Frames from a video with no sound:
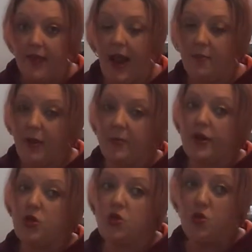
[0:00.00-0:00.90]
that I'd be
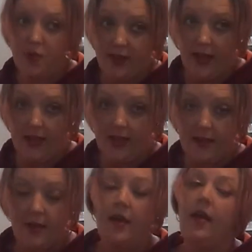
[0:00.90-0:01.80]
able to juice
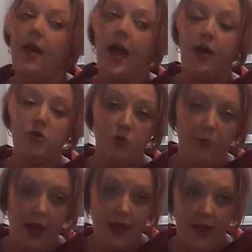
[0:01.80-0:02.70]
it. As
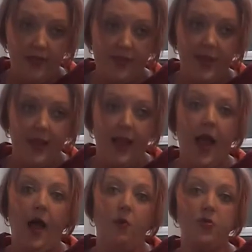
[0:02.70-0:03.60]
you might have seen,
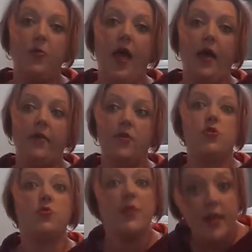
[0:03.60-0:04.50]
I also have a
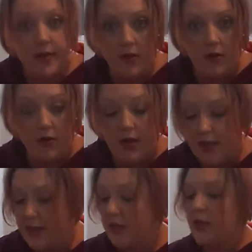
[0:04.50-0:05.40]
juicing
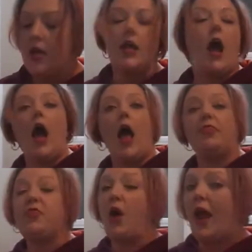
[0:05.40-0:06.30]
series. I
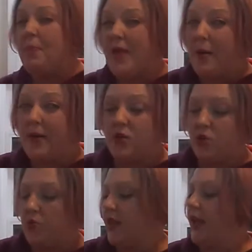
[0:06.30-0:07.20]
thought I'd be able to
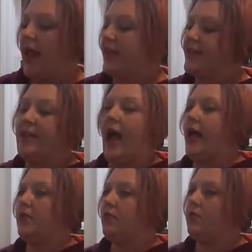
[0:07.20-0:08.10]
juice it. It's not